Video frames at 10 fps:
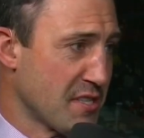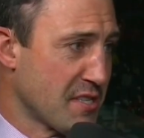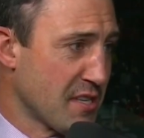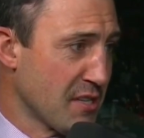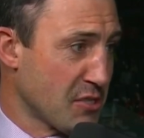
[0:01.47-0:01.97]

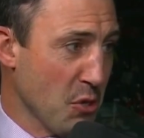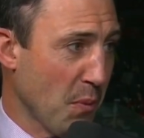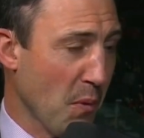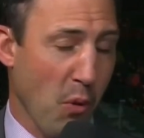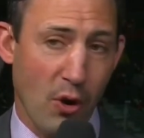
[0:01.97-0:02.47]
is
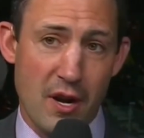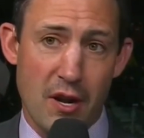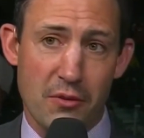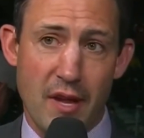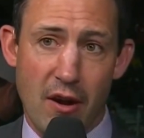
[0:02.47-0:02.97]
super
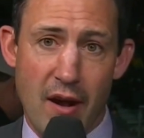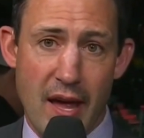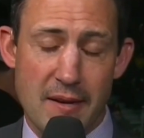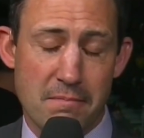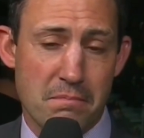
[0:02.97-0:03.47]
important out there.
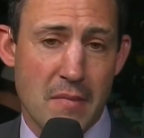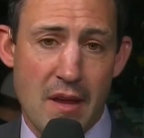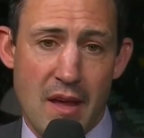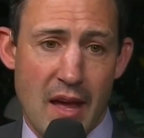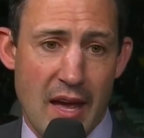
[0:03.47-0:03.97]
And
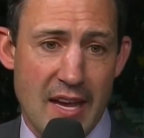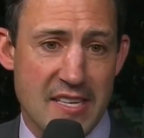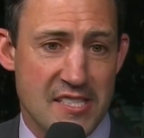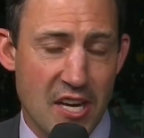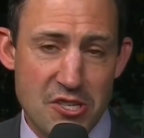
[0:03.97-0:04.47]

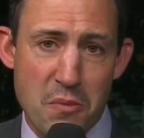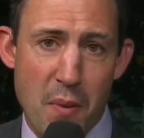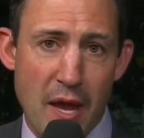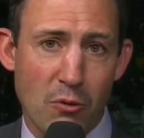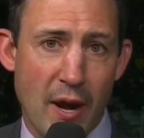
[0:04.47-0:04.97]
he's such a
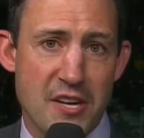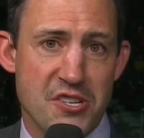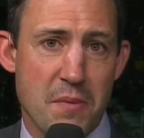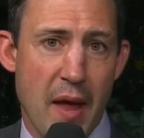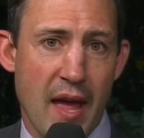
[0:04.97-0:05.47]
big,
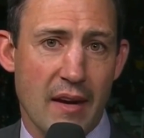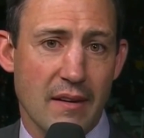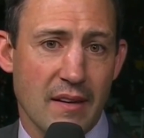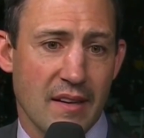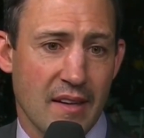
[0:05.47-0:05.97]
rangy man
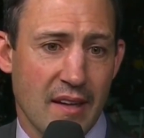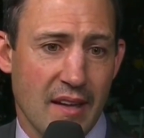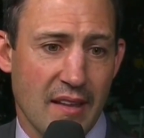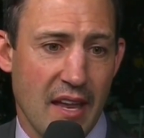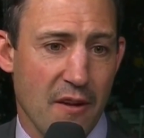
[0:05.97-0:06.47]

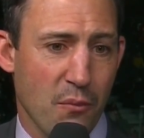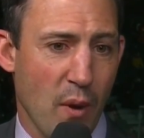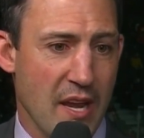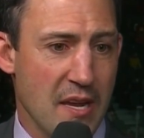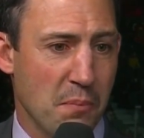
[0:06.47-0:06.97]
that if
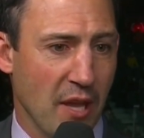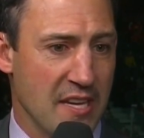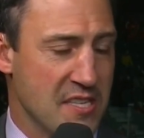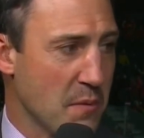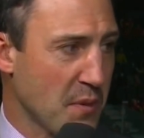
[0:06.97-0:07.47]
when he
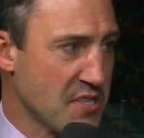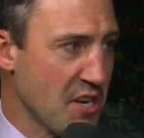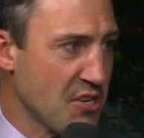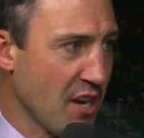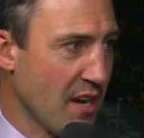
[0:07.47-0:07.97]
plays in
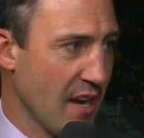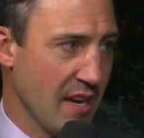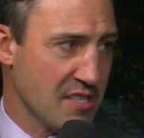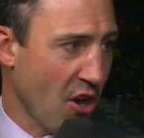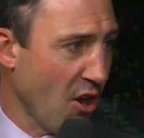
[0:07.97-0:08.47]
position,
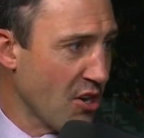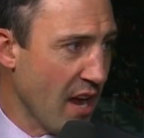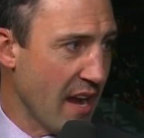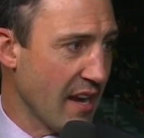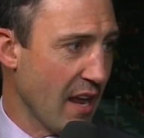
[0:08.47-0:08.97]
he's a hard
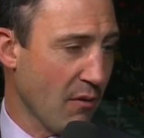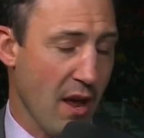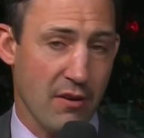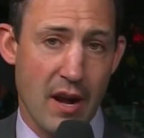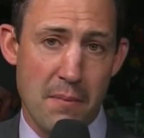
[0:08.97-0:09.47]
guy to get
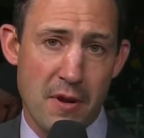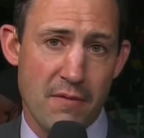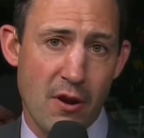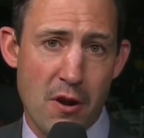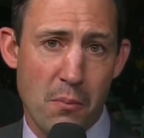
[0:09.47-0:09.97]
around. And I've
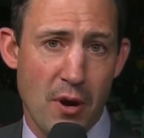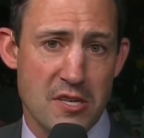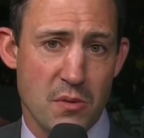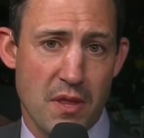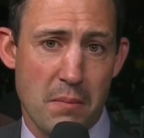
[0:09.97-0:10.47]
been very
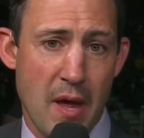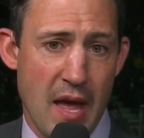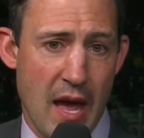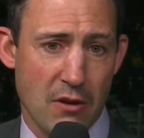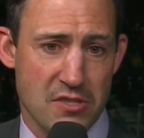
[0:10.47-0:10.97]
impressed with him,
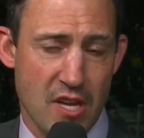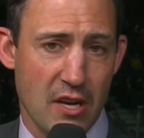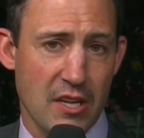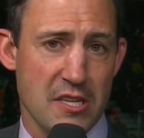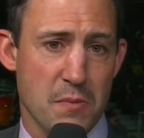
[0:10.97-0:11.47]
how
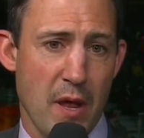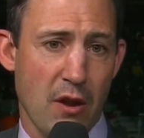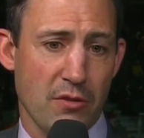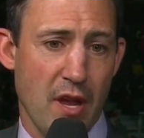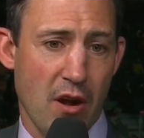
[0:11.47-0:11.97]
subtle he's
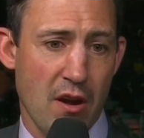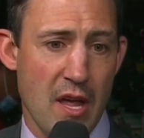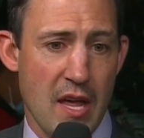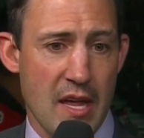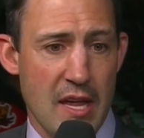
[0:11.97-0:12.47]
been out there.
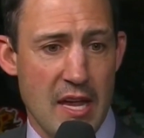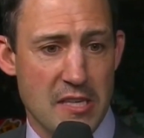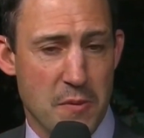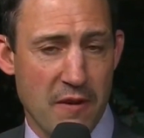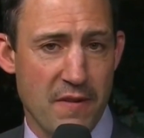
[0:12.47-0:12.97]

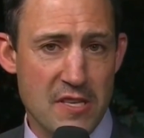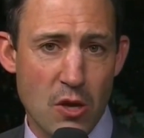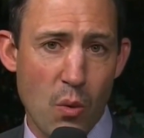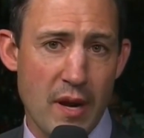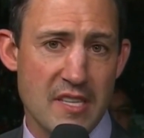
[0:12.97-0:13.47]
He's been
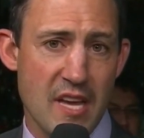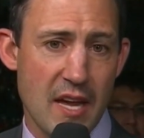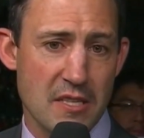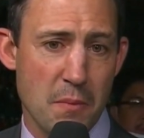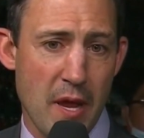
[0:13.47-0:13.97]
physical when he's
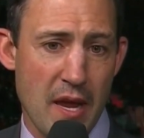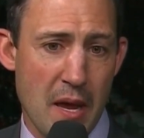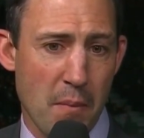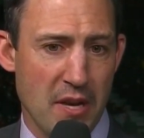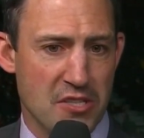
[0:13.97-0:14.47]
had to be,
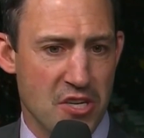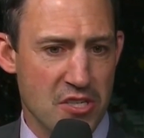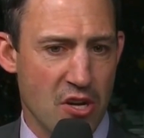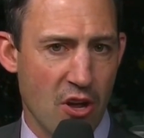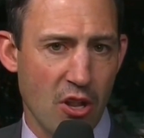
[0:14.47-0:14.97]
but he's
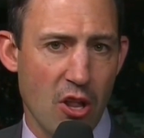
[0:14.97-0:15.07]
just gone